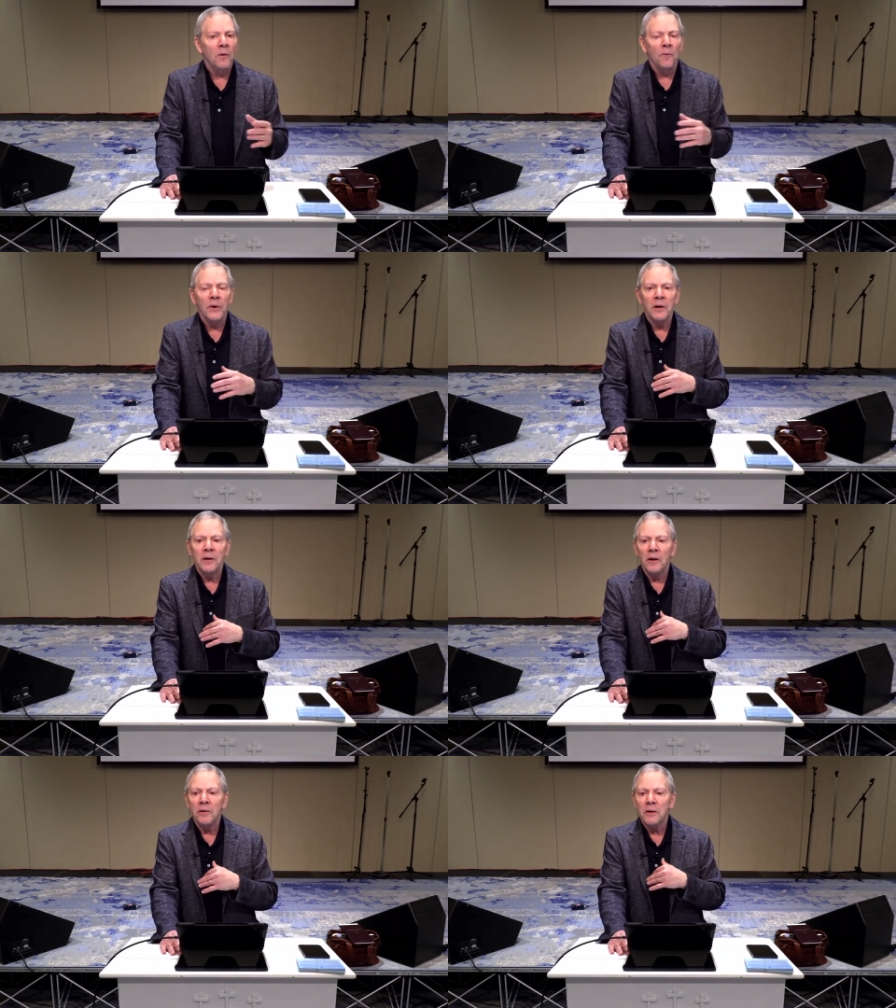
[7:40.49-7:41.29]
When it
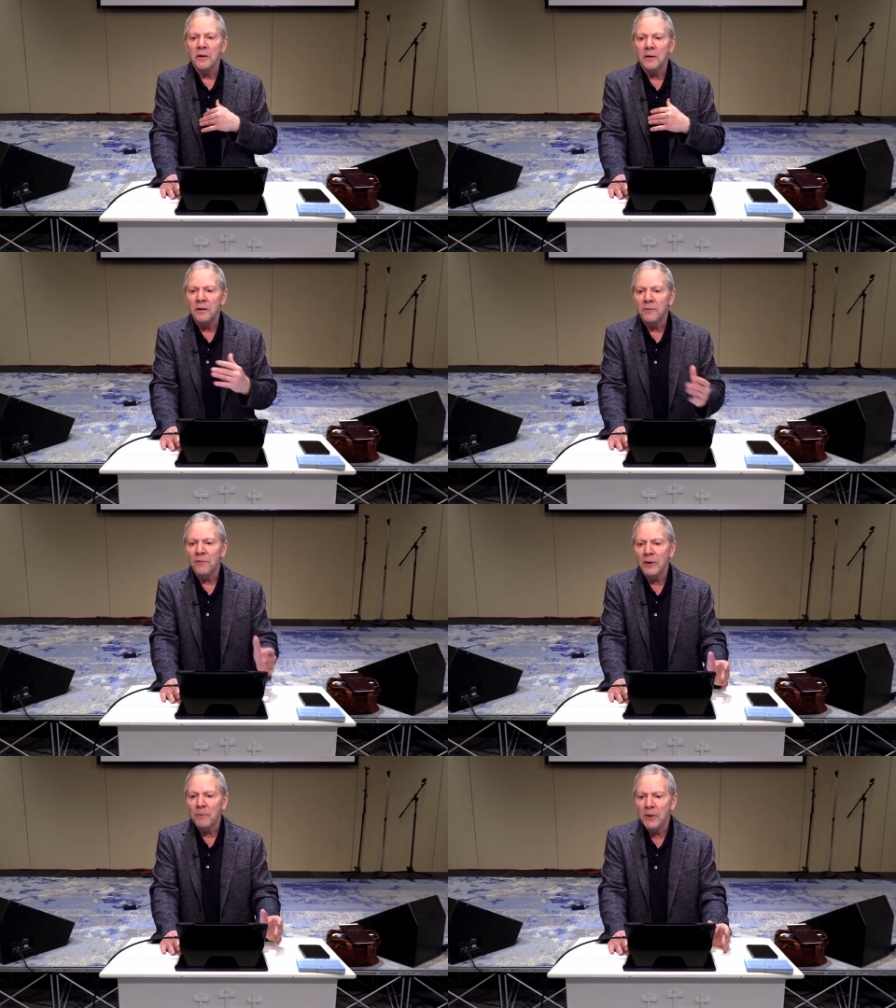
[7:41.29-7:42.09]
tells us in
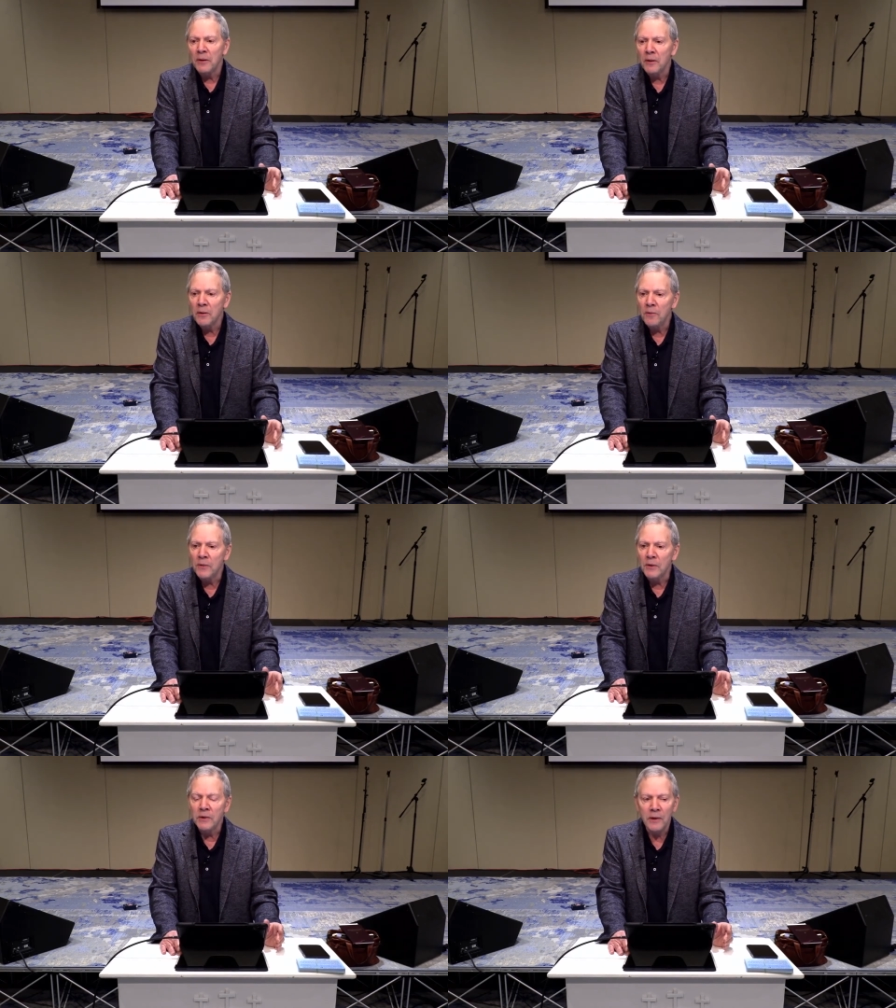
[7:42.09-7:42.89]
Philippians 2
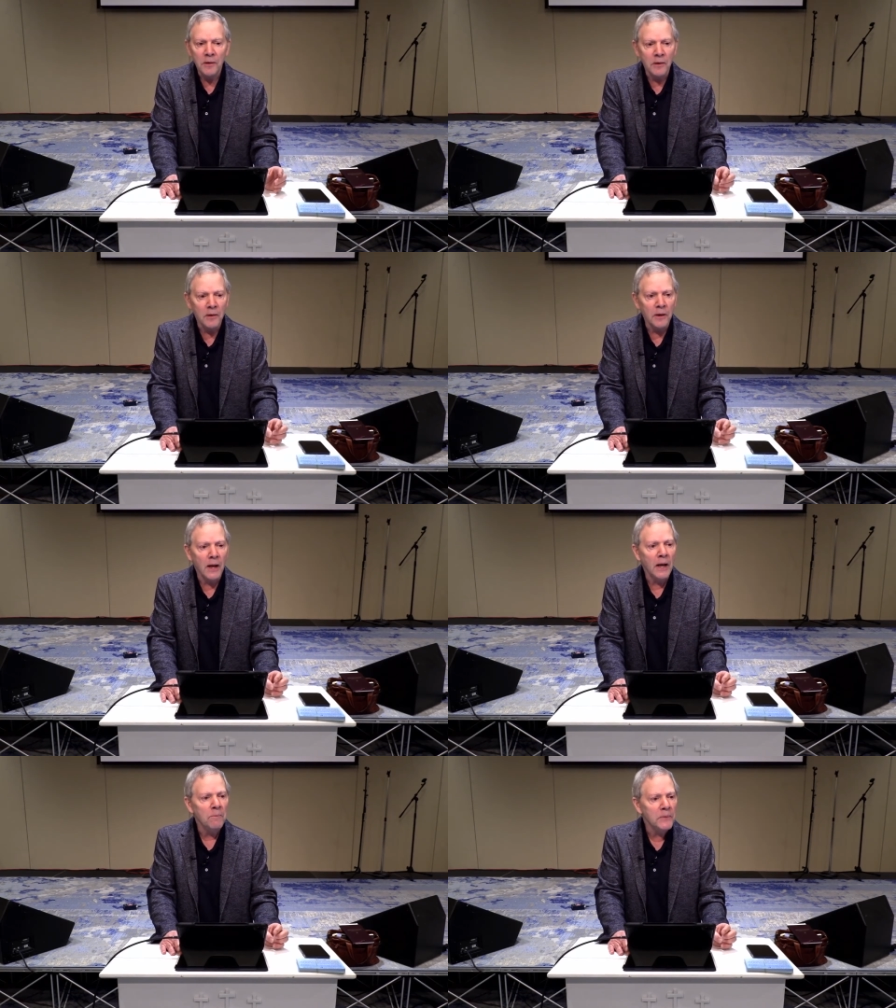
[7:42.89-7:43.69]
that Jesus
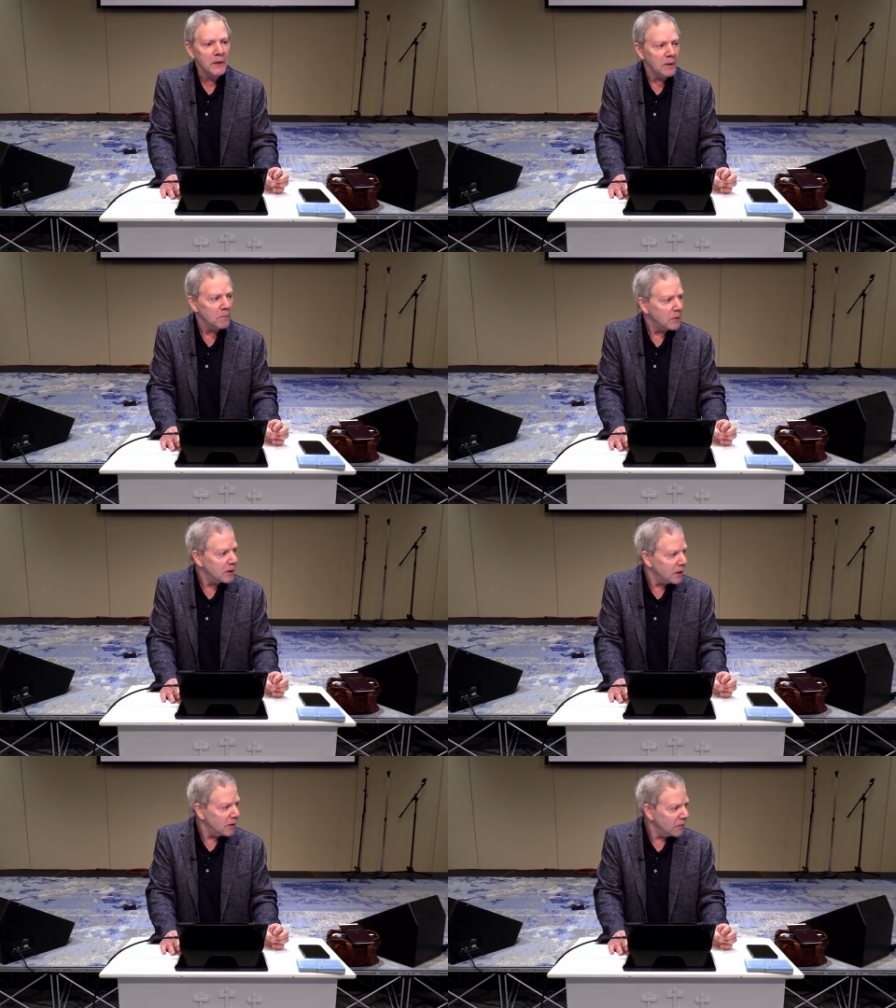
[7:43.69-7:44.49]
emptied
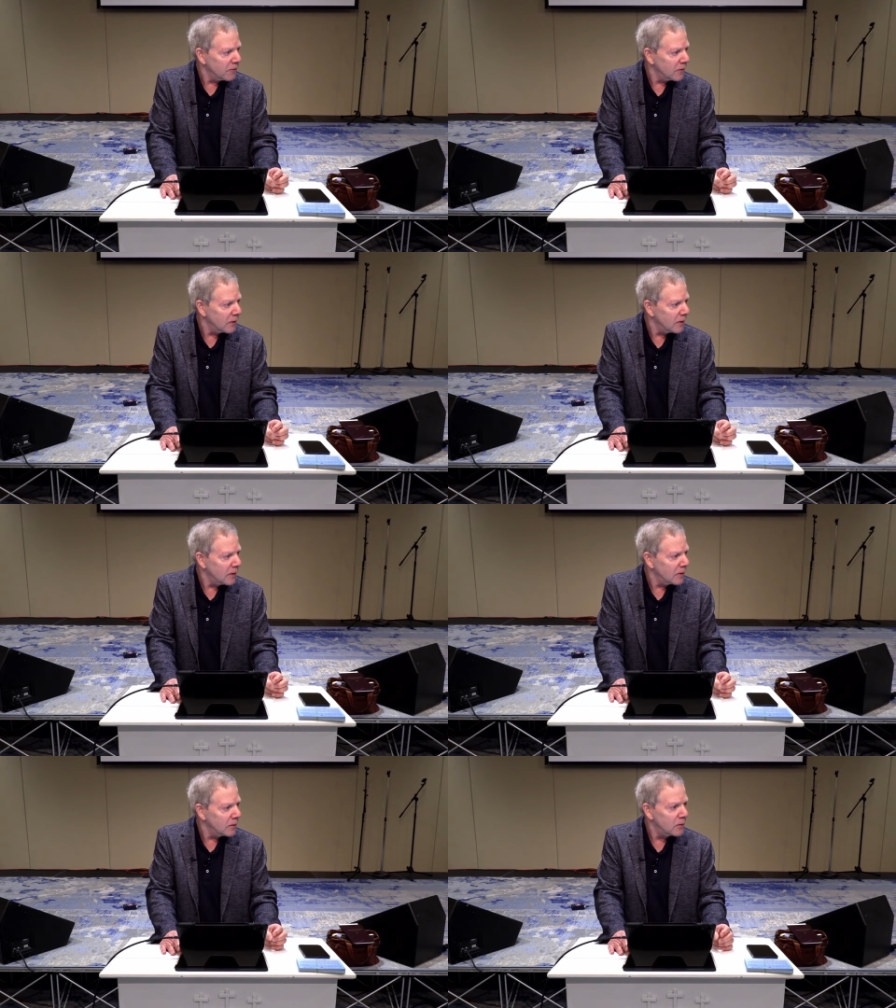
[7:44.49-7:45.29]
Himself
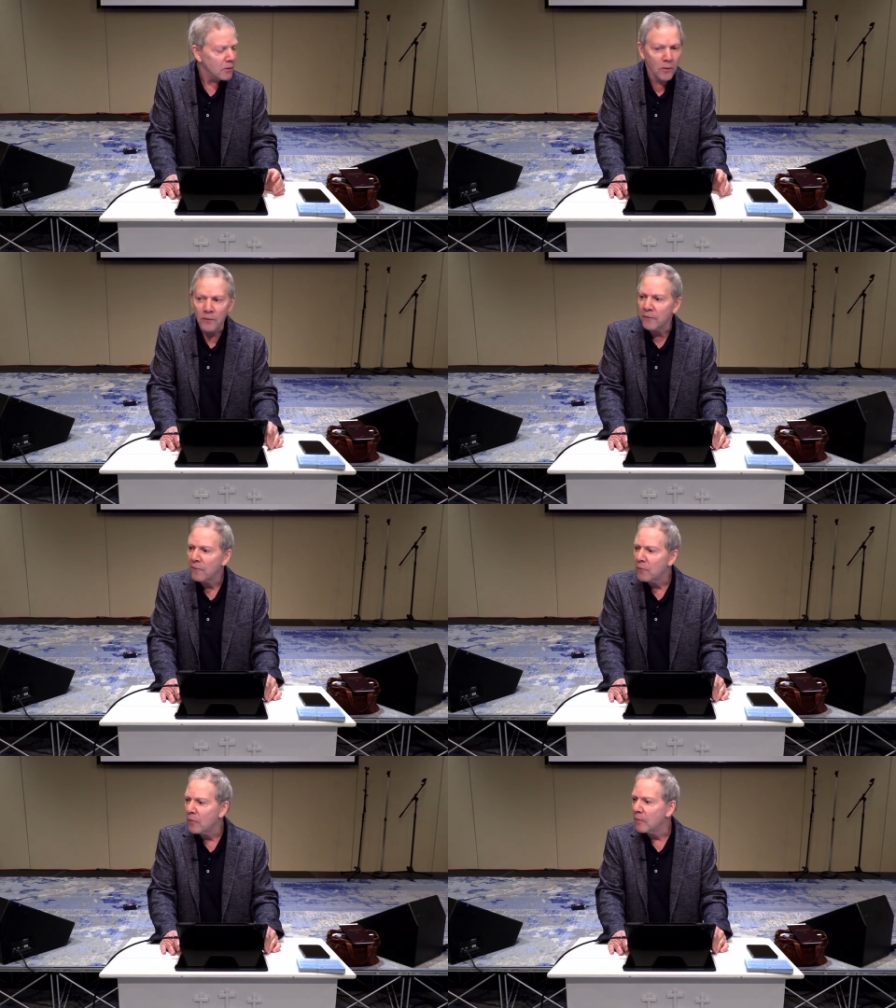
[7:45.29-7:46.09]
and took on the
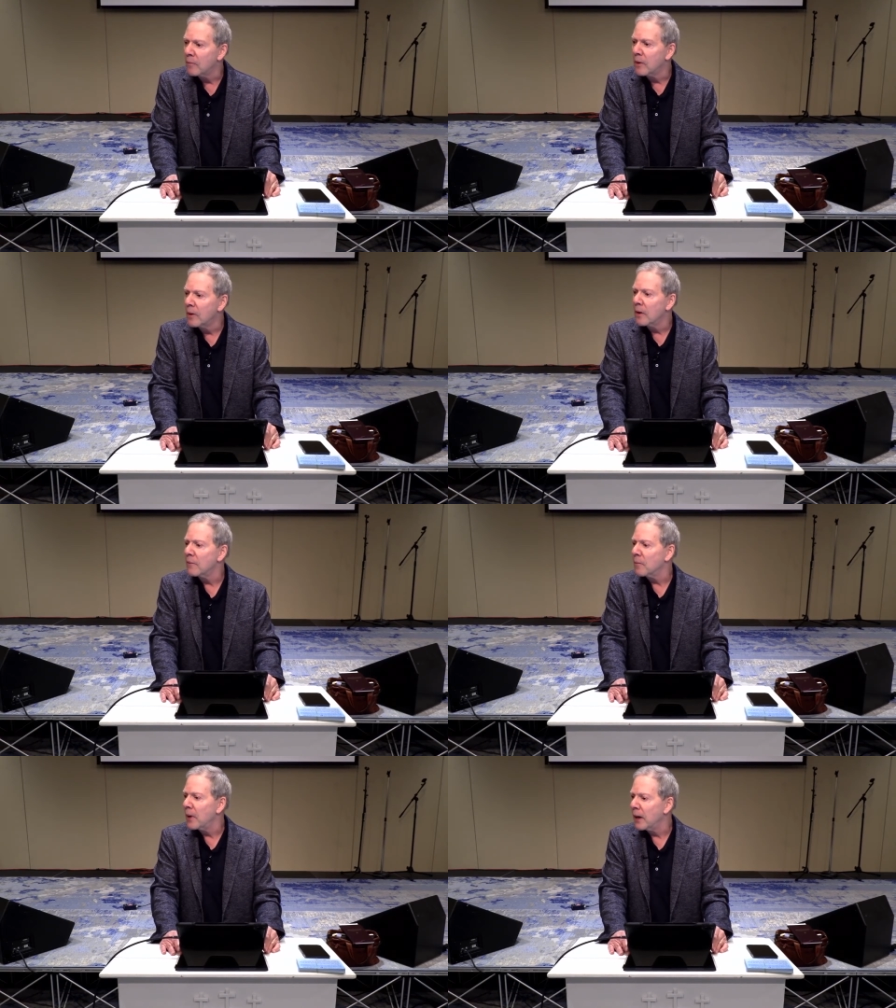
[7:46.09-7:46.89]
form of
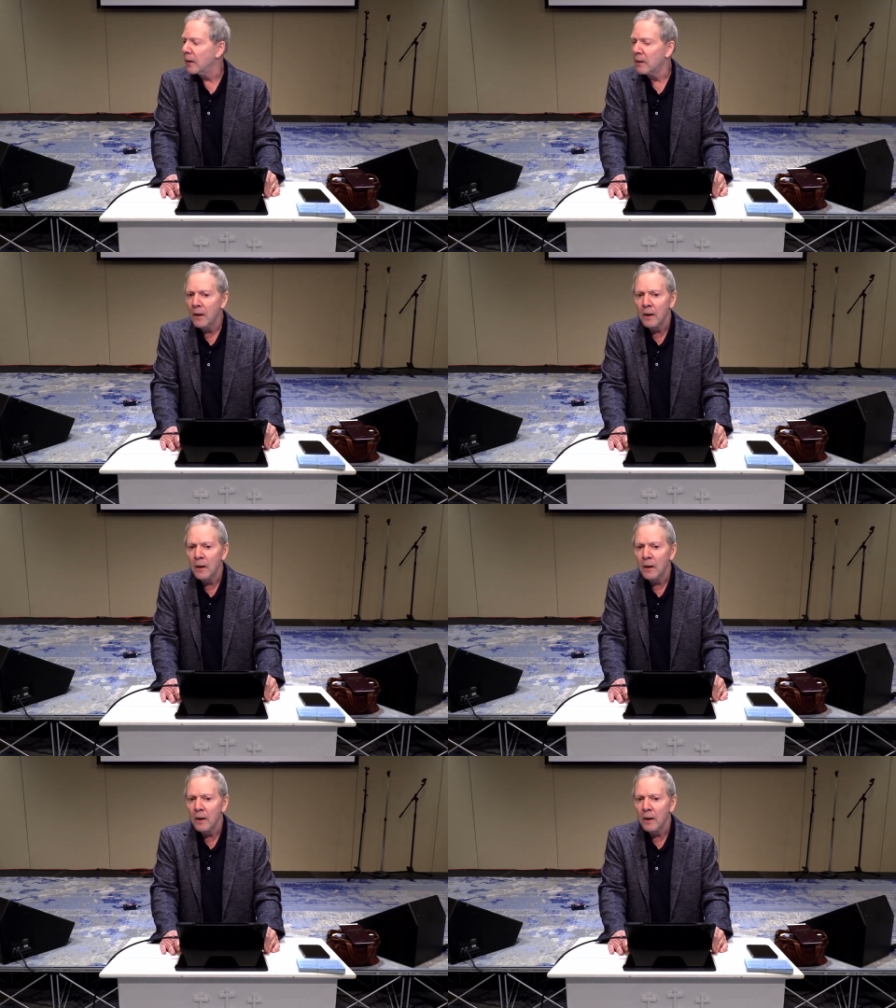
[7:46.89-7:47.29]
a man,